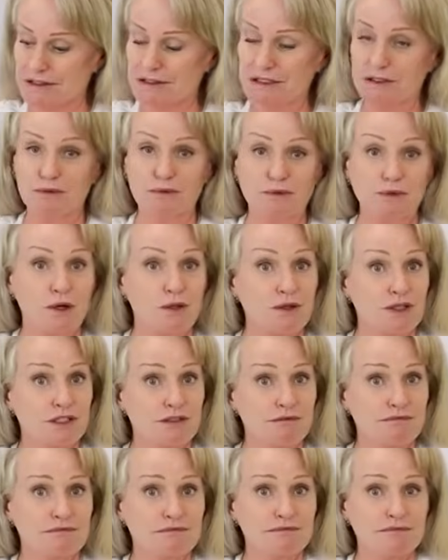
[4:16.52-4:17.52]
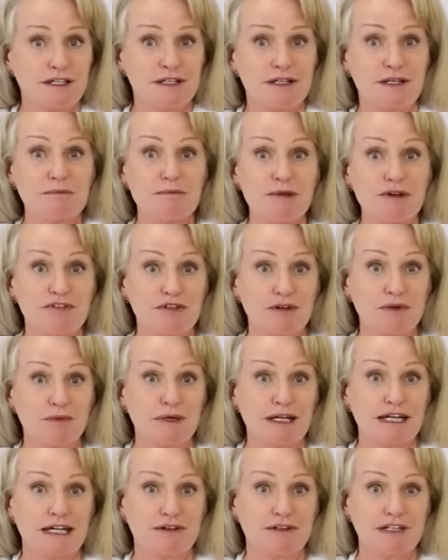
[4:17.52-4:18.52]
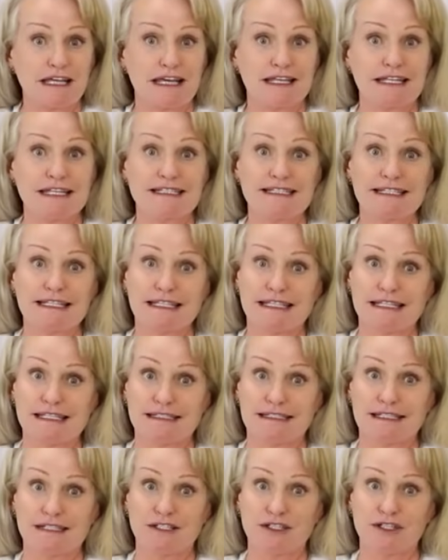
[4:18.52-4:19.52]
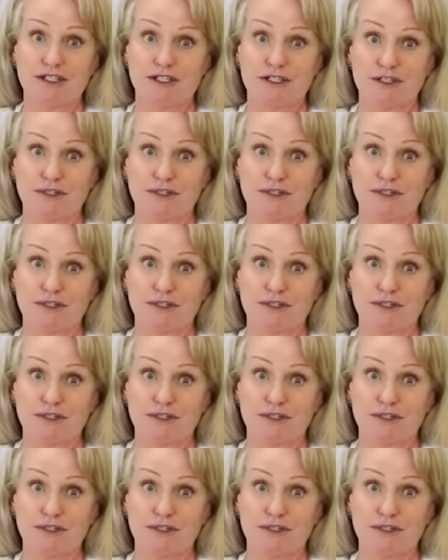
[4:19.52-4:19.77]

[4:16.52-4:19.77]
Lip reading: a little roller, you move it around, and it's easy to